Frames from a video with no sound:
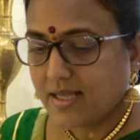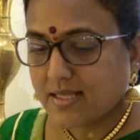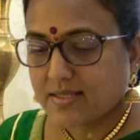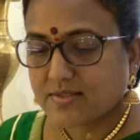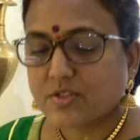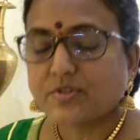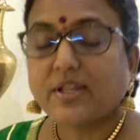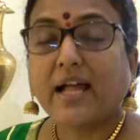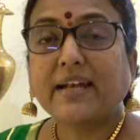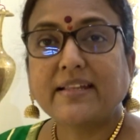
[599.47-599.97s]

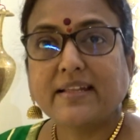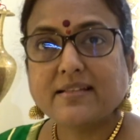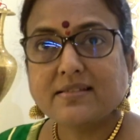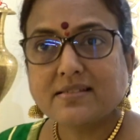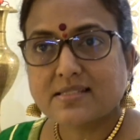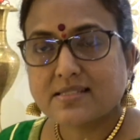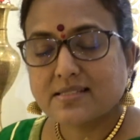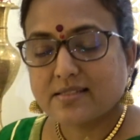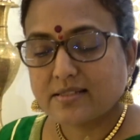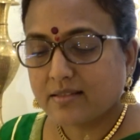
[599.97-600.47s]
So that
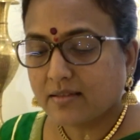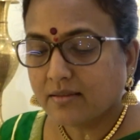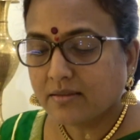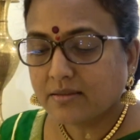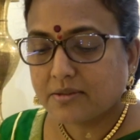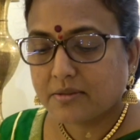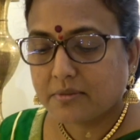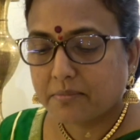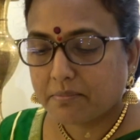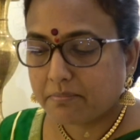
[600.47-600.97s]
ends
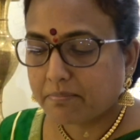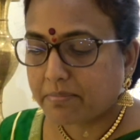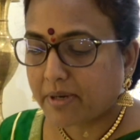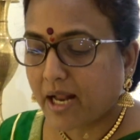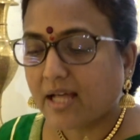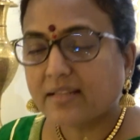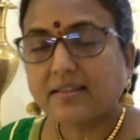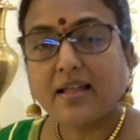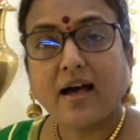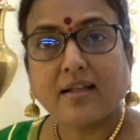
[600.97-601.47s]
the
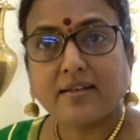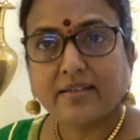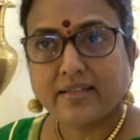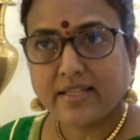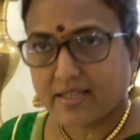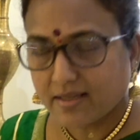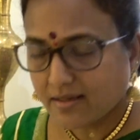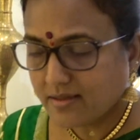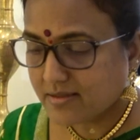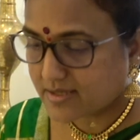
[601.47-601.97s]

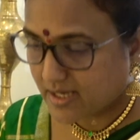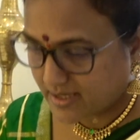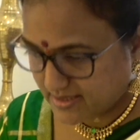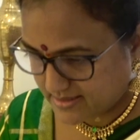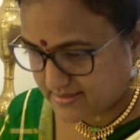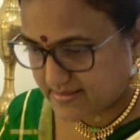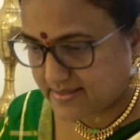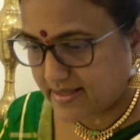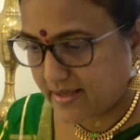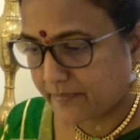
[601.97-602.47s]
Pradhanika
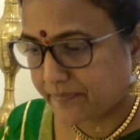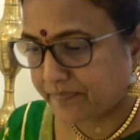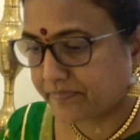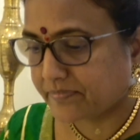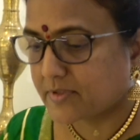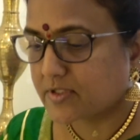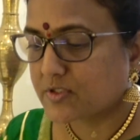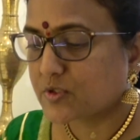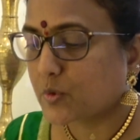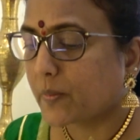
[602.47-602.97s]
Rahasya.
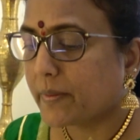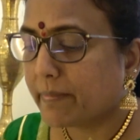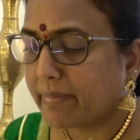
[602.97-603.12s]
So we